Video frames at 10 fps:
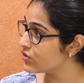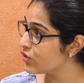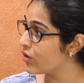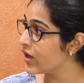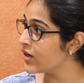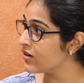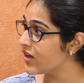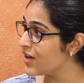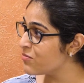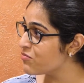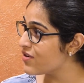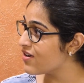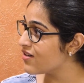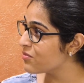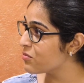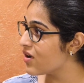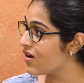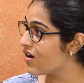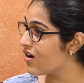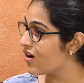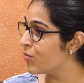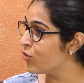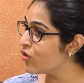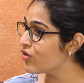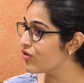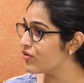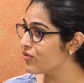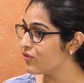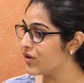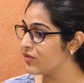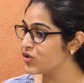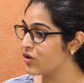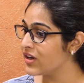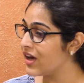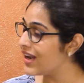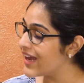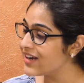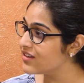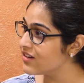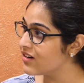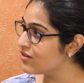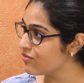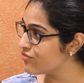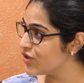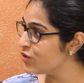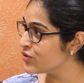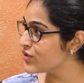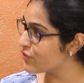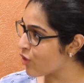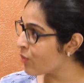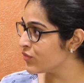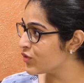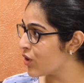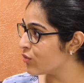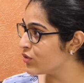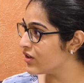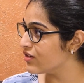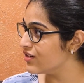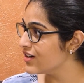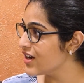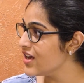So you can keep a book in which you can collect the news from throughout the year.